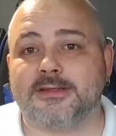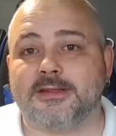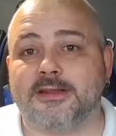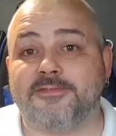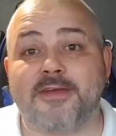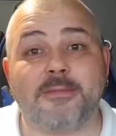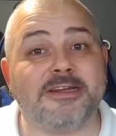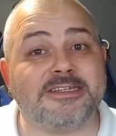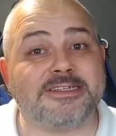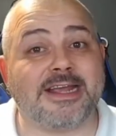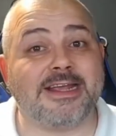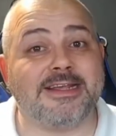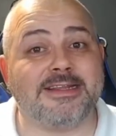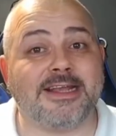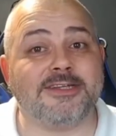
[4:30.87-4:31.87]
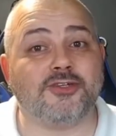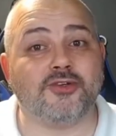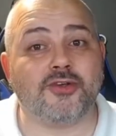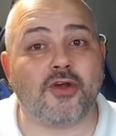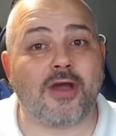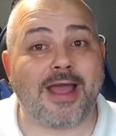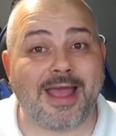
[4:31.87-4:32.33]
The family say they do
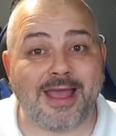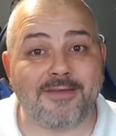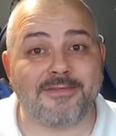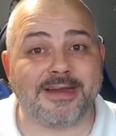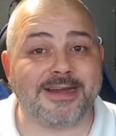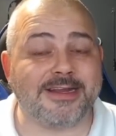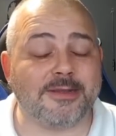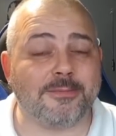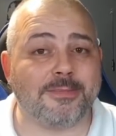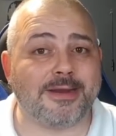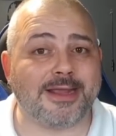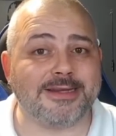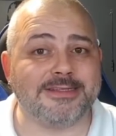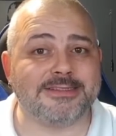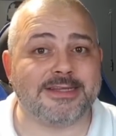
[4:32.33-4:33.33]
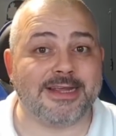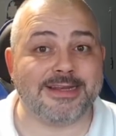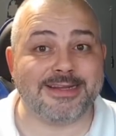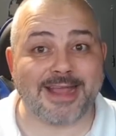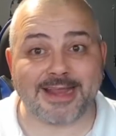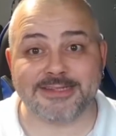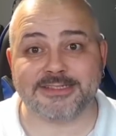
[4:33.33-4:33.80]
not have any complaint
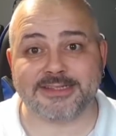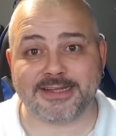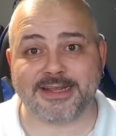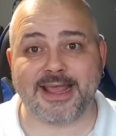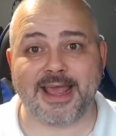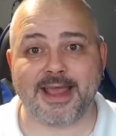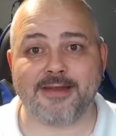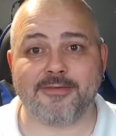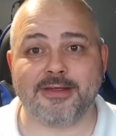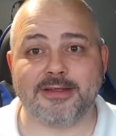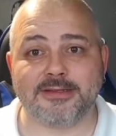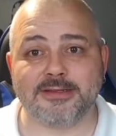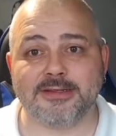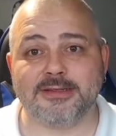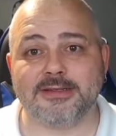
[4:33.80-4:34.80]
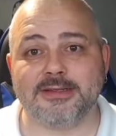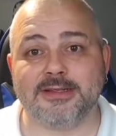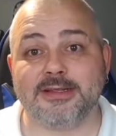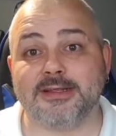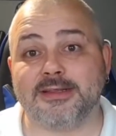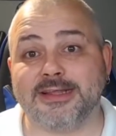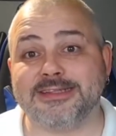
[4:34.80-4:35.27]
against the carer.
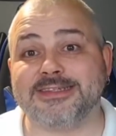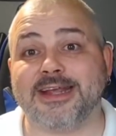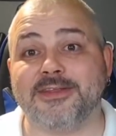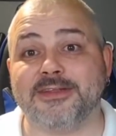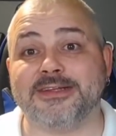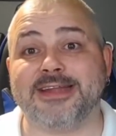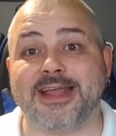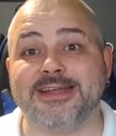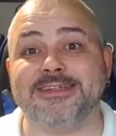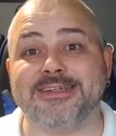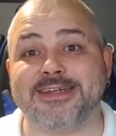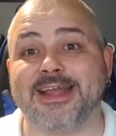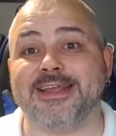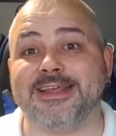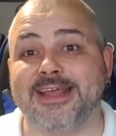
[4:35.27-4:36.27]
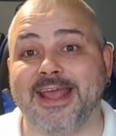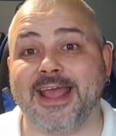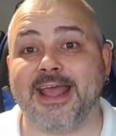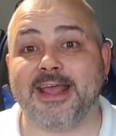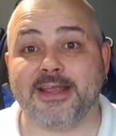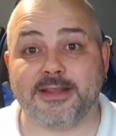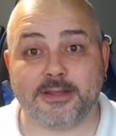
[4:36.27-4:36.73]
They say the day-to-day
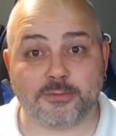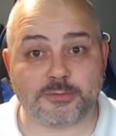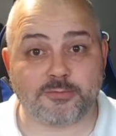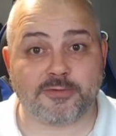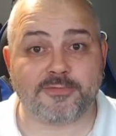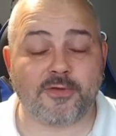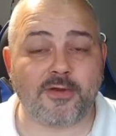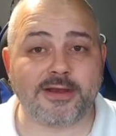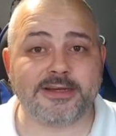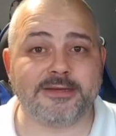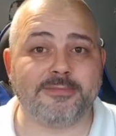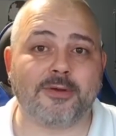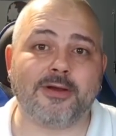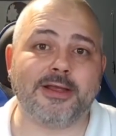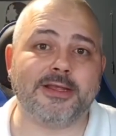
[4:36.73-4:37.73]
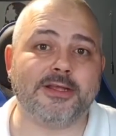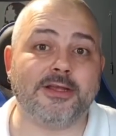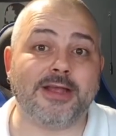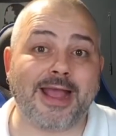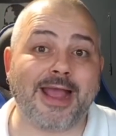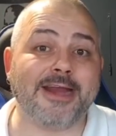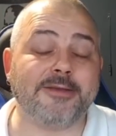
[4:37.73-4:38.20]
care that was provided by
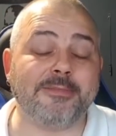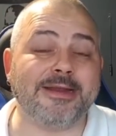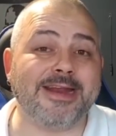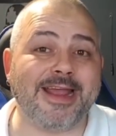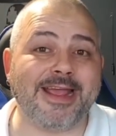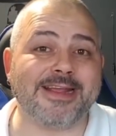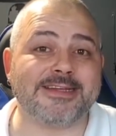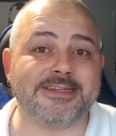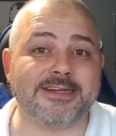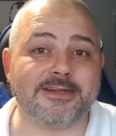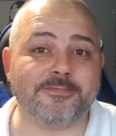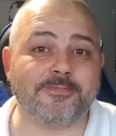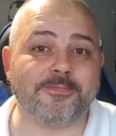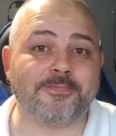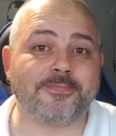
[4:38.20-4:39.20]
her had been excellent.